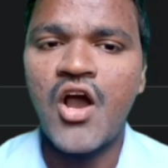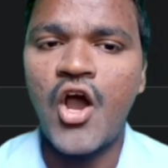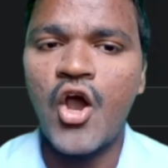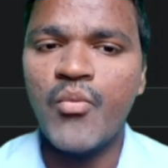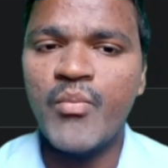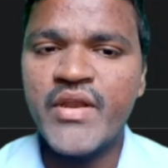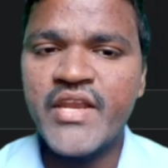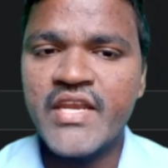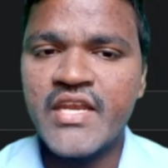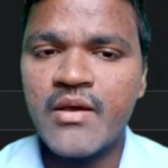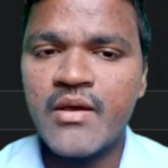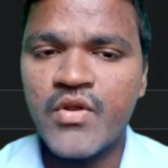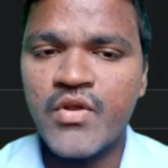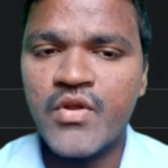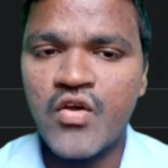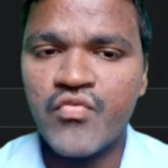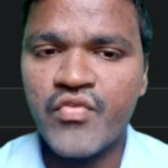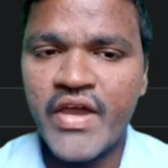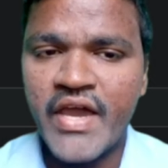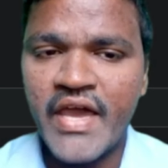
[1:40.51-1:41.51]
how many number
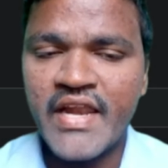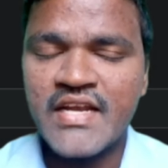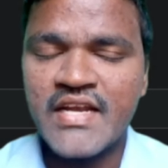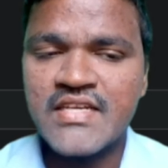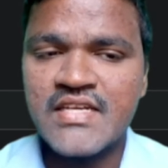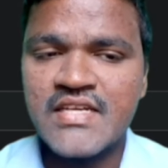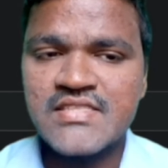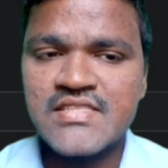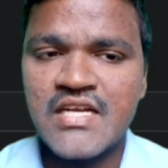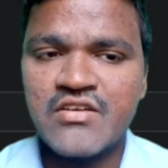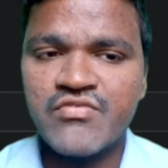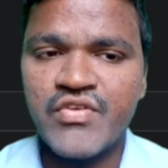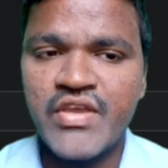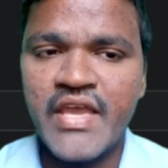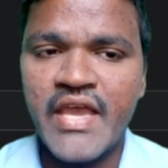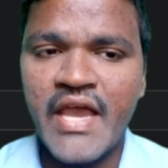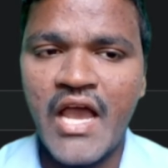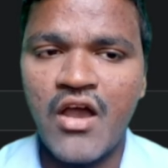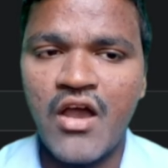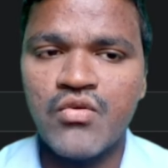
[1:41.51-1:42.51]
of characters that
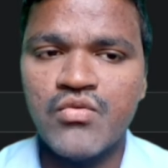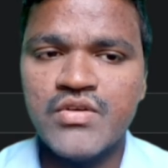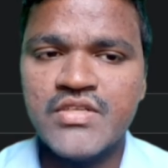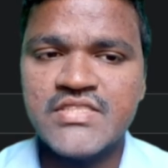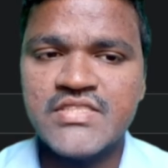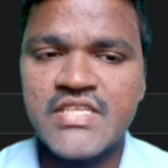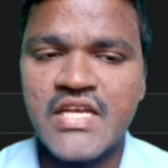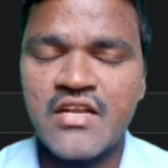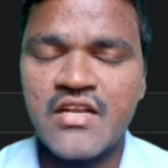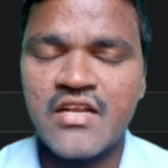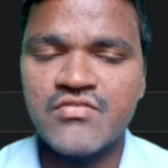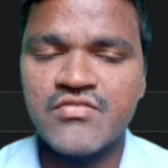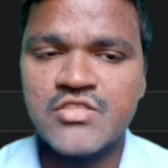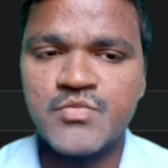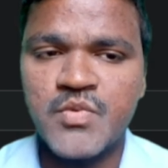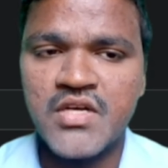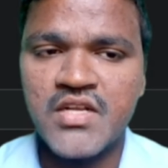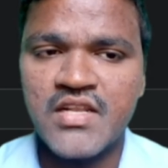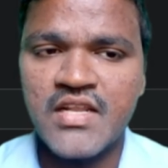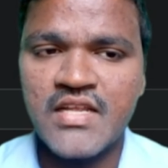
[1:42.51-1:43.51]
we have inside of
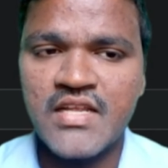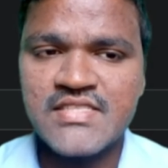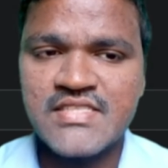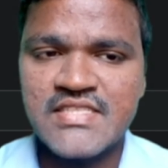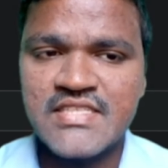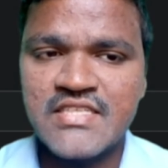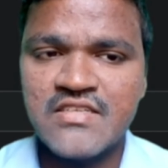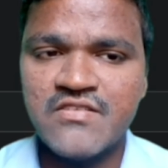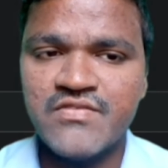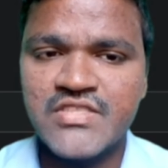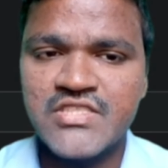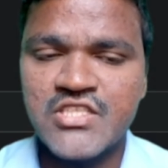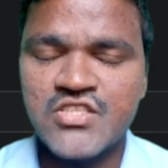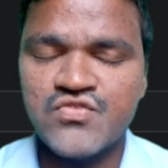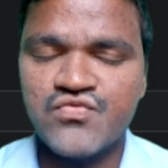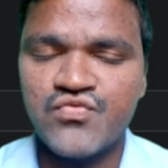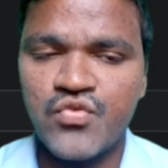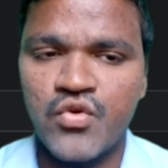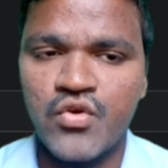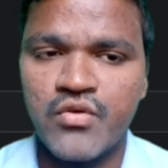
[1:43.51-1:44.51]
this particular string, which
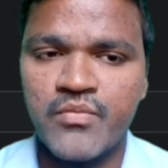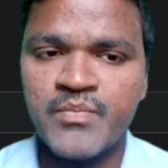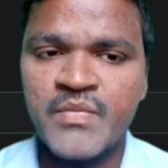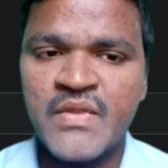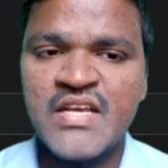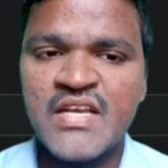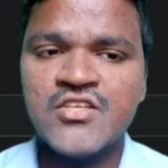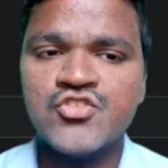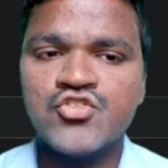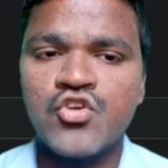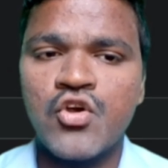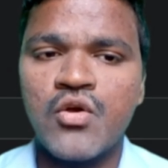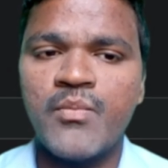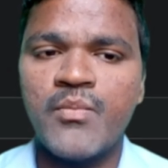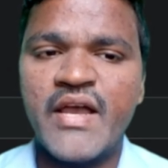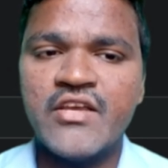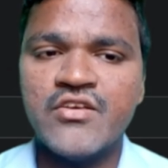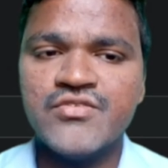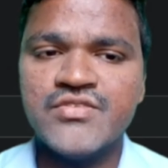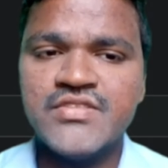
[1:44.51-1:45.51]
is 4. So
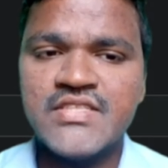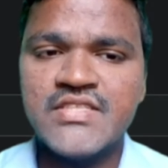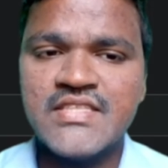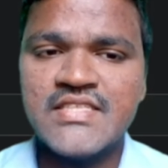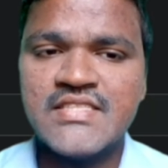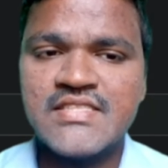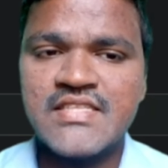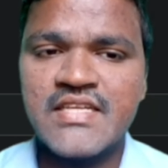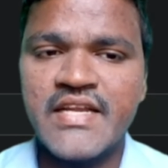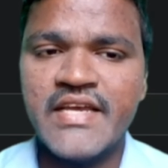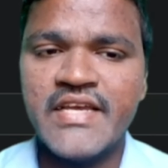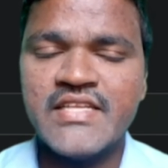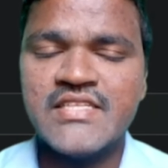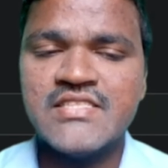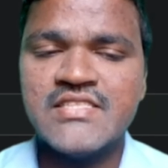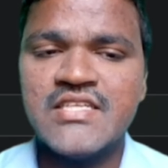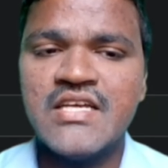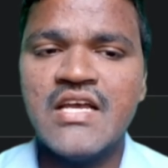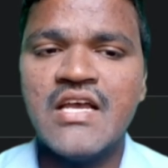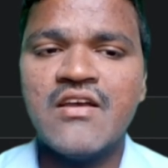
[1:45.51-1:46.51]
by using this
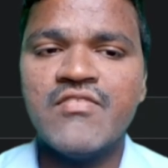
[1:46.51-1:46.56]
range